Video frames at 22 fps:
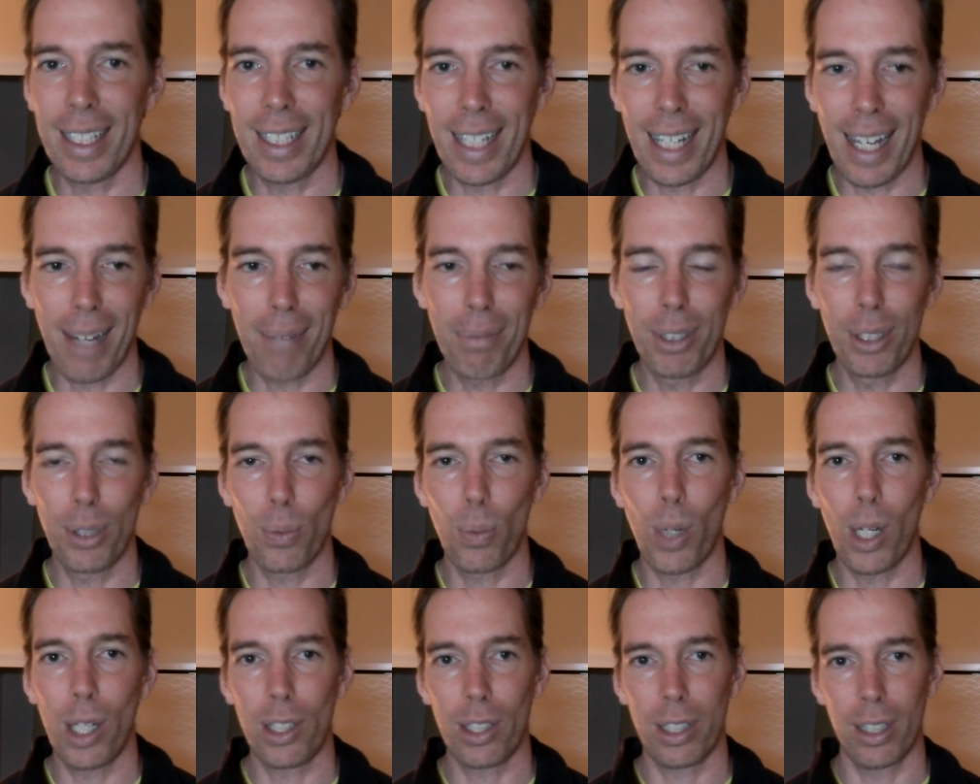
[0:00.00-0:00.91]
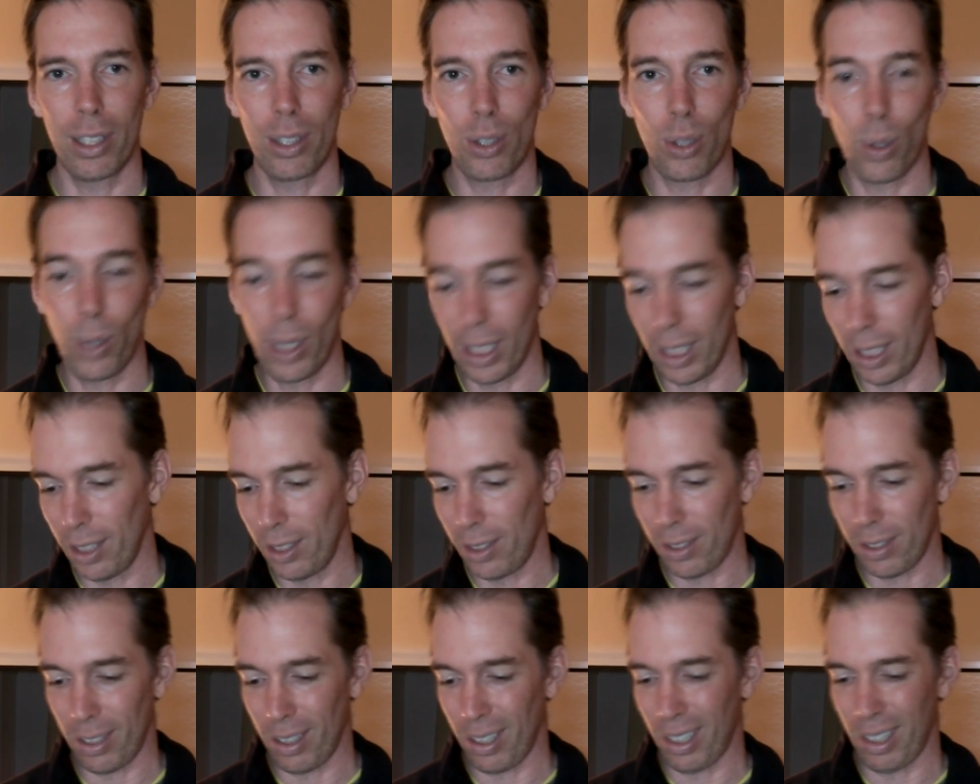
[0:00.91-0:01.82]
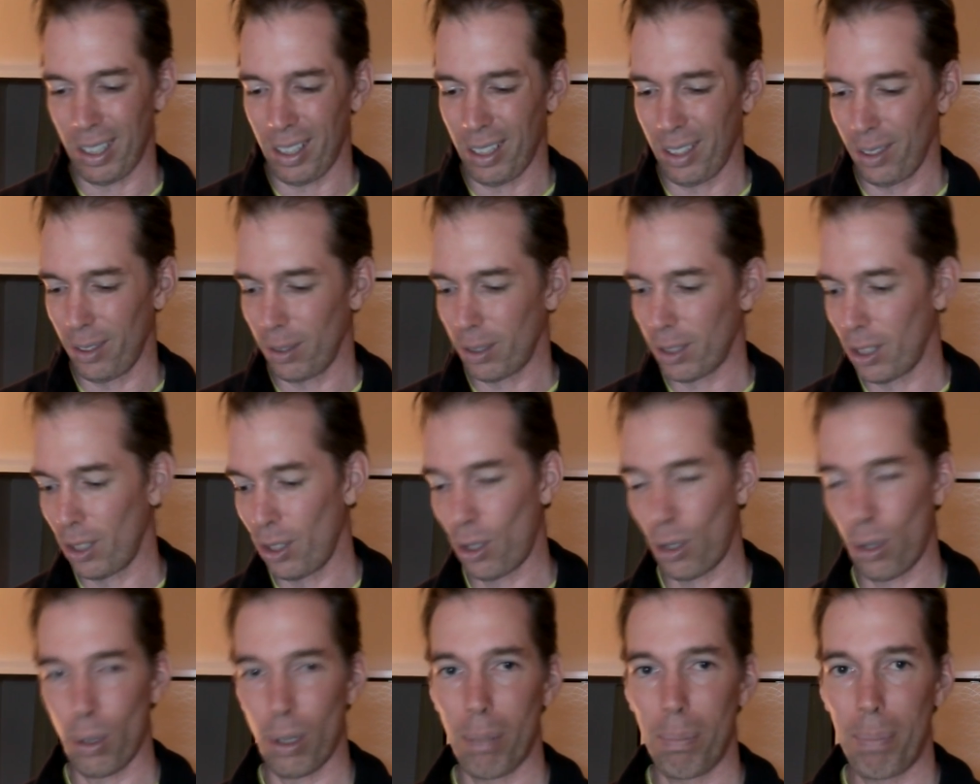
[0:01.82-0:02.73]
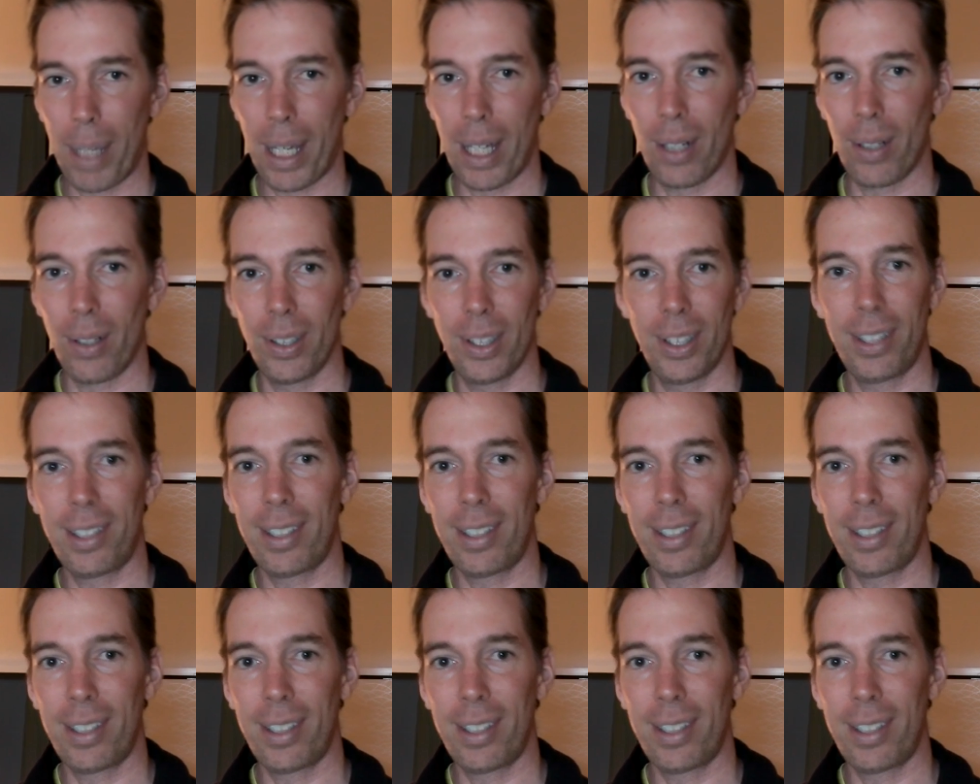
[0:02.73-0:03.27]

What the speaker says: They have these washlet toilets, a little control panel on the